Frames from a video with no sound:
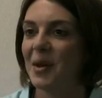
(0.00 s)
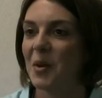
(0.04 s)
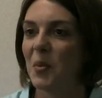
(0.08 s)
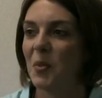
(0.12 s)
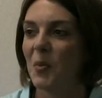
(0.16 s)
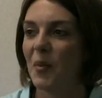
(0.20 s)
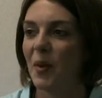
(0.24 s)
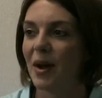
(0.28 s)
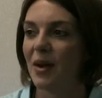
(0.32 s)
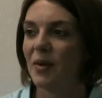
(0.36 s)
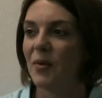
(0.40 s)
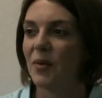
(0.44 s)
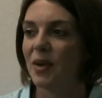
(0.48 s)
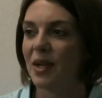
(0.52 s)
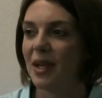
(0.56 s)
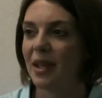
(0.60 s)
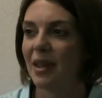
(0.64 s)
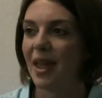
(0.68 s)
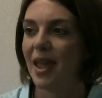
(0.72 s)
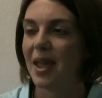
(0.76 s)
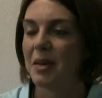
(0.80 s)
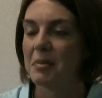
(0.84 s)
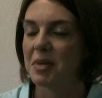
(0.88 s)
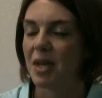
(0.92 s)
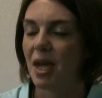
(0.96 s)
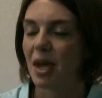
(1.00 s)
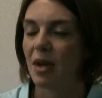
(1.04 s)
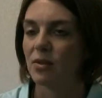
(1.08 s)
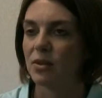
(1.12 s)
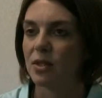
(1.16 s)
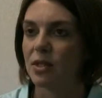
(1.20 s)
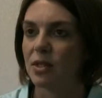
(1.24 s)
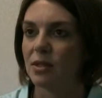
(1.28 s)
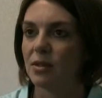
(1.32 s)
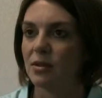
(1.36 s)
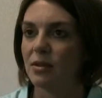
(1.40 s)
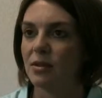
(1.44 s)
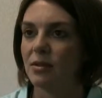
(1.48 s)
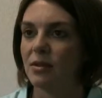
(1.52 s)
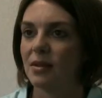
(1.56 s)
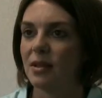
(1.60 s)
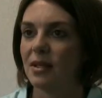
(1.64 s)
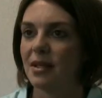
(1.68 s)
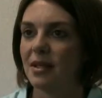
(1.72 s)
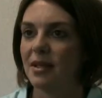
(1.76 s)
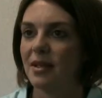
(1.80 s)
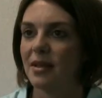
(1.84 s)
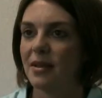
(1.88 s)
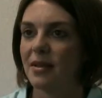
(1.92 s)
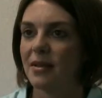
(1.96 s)
But when it came down to
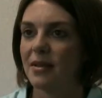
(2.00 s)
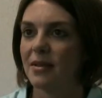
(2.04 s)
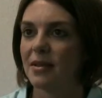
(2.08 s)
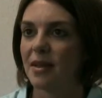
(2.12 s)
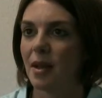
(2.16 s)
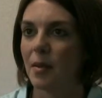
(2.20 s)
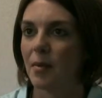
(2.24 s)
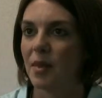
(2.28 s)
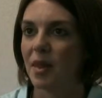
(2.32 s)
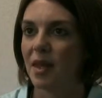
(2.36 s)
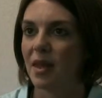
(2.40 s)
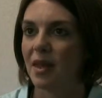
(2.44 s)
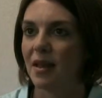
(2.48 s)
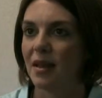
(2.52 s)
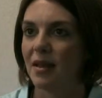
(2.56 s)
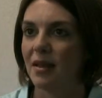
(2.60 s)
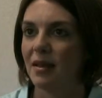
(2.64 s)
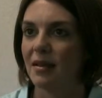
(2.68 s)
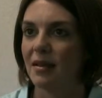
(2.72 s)
something